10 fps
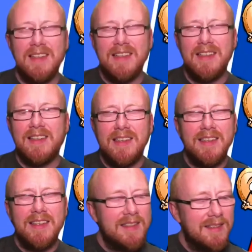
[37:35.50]
if you are
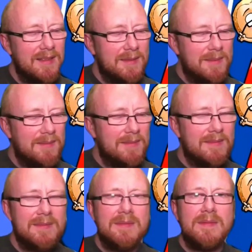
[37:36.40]
out there,
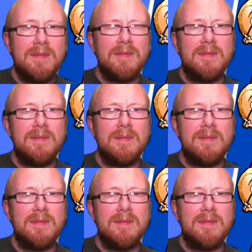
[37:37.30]
you know,